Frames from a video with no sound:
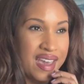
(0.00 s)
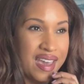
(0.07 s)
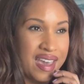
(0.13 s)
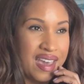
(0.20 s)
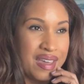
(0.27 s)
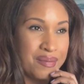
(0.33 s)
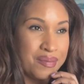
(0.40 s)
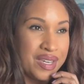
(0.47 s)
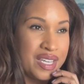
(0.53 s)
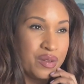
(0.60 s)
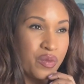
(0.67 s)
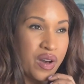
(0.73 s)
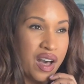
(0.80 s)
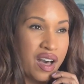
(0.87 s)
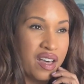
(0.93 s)
And
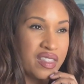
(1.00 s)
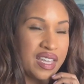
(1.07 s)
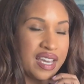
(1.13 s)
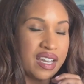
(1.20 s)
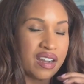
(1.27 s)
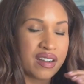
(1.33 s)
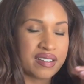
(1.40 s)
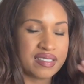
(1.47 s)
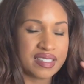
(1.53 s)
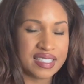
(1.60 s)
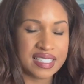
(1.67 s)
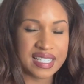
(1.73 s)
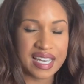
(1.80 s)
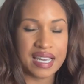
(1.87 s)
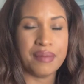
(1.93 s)
meanwhile, they are
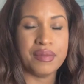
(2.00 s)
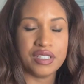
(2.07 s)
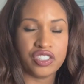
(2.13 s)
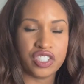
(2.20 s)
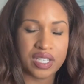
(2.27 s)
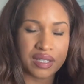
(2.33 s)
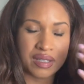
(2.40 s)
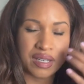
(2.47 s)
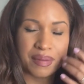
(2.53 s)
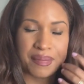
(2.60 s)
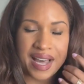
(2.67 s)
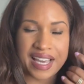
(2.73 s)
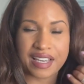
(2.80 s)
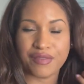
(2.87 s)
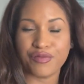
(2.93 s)
damaging
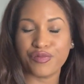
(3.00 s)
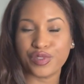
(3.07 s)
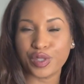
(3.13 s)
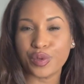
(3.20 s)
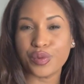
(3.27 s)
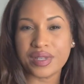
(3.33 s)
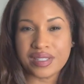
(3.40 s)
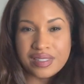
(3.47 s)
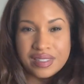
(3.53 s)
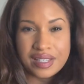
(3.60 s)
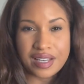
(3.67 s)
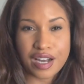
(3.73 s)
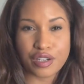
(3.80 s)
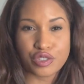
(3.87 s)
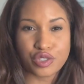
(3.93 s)
by
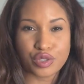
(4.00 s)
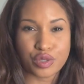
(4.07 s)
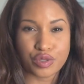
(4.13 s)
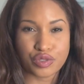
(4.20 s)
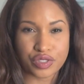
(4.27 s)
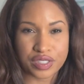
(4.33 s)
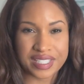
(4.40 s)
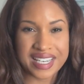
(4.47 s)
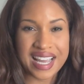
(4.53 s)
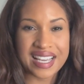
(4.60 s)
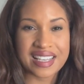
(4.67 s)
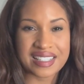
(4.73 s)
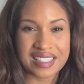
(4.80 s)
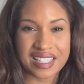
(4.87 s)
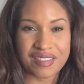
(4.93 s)
influencing our children
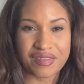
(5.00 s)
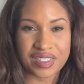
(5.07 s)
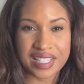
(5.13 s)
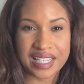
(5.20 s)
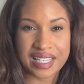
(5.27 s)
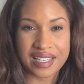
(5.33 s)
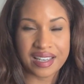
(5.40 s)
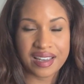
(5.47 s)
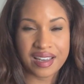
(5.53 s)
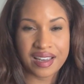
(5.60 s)
negatively.